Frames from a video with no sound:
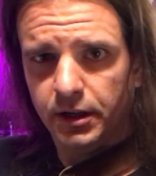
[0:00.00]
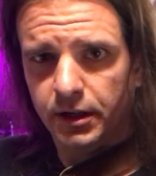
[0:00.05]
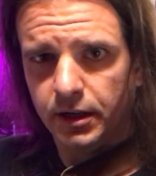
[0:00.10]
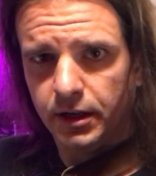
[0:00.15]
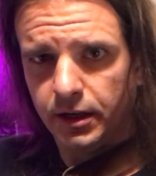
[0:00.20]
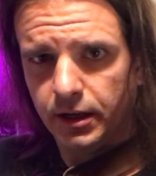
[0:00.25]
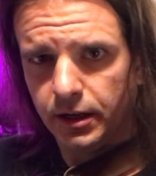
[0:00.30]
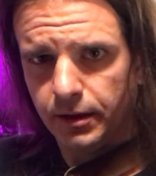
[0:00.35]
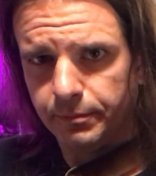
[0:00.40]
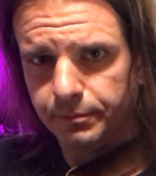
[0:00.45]

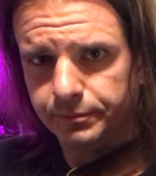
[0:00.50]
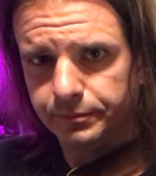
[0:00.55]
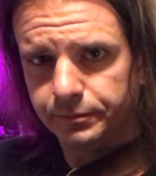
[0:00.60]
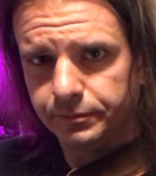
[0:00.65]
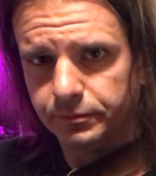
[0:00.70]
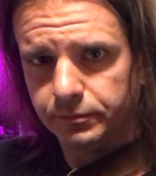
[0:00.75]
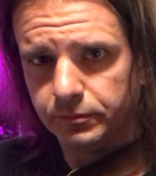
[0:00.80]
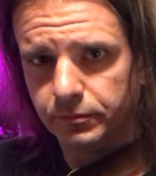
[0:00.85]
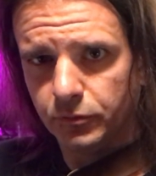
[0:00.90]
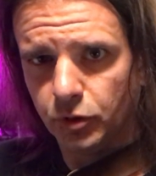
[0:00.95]
Um,
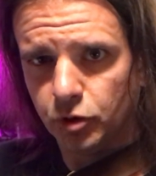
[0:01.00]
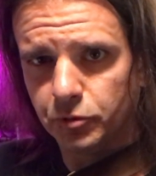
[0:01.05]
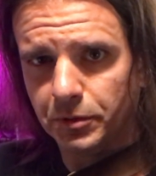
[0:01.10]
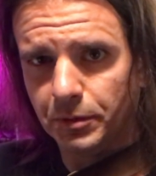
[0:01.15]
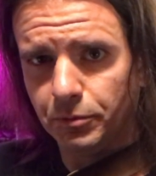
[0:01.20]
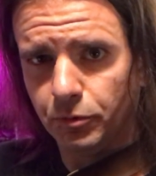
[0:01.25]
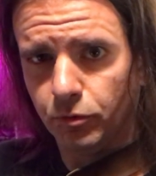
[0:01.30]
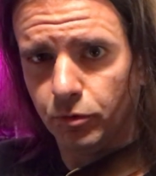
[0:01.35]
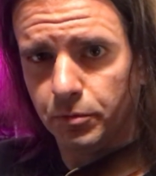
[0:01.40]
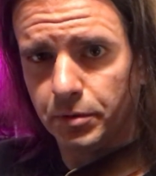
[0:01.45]
most
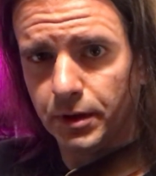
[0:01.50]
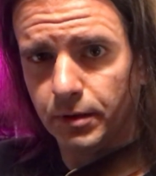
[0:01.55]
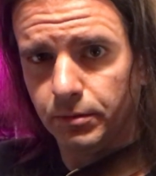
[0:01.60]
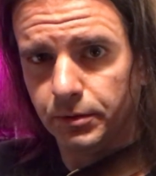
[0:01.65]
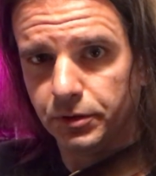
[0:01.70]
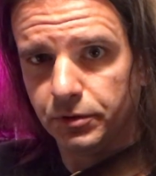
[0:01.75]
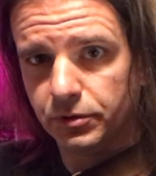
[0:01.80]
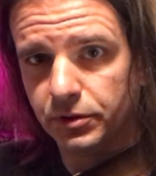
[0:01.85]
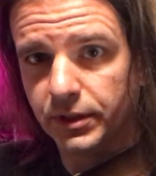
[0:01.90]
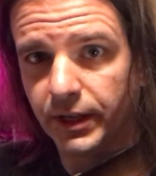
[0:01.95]
people would
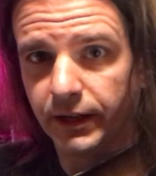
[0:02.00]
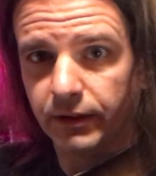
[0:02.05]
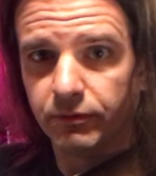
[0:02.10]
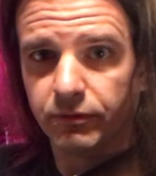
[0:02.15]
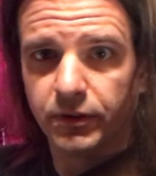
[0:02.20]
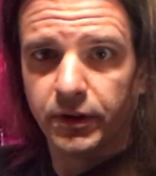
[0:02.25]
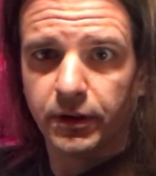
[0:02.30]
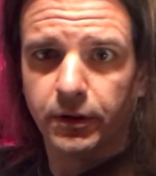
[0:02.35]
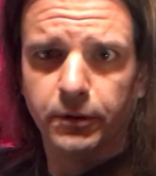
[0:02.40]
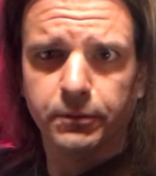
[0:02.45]
probably use second
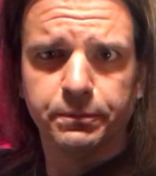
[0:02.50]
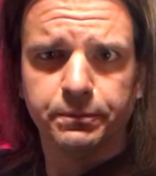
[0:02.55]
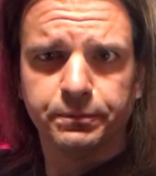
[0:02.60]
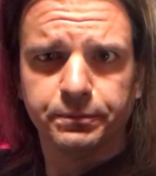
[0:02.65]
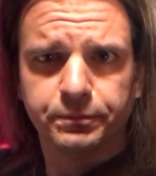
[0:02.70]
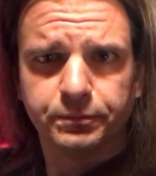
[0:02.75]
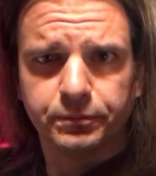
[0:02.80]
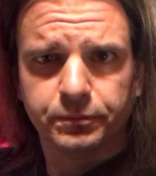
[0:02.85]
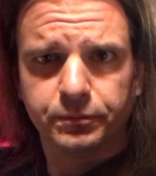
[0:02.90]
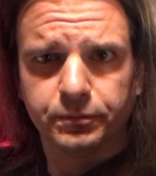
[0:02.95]
finger.
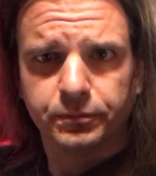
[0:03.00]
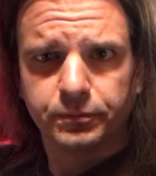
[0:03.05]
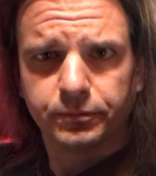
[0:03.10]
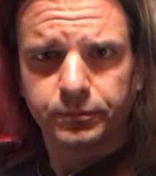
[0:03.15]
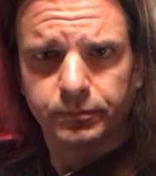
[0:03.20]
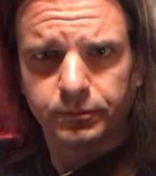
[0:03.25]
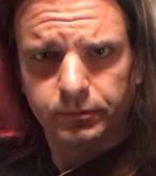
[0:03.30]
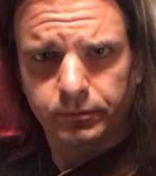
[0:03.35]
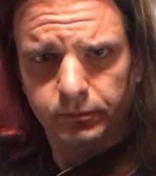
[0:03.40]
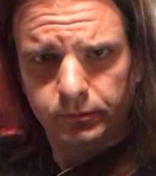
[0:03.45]

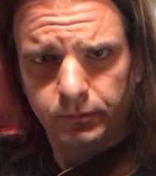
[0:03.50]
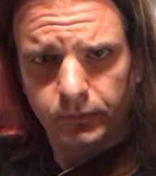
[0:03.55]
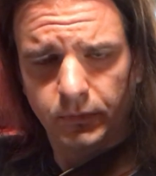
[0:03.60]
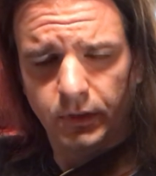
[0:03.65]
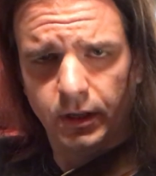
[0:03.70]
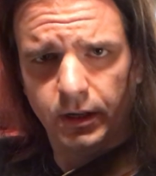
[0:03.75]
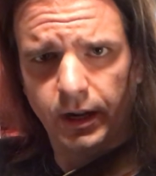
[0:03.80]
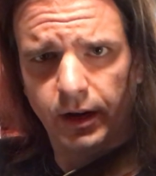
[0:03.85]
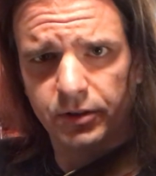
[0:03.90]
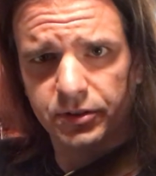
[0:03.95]

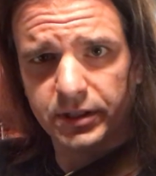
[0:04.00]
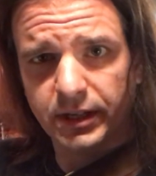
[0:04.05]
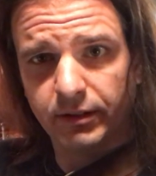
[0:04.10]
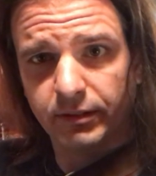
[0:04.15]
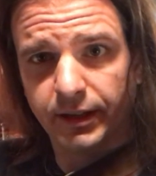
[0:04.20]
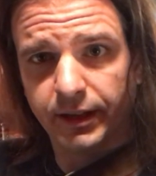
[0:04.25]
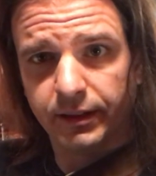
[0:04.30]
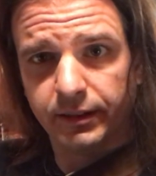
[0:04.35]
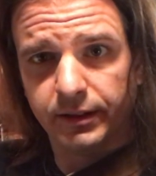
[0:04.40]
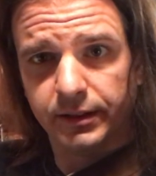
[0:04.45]
And that'll
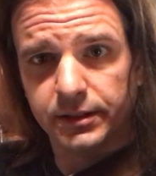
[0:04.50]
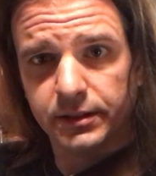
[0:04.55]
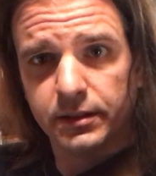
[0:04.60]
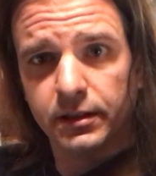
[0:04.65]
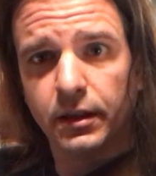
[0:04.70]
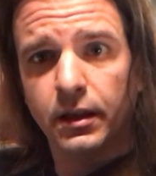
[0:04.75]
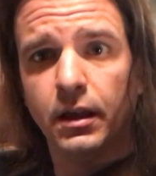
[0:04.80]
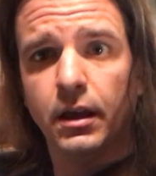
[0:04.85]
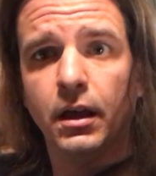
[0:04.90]
sound like this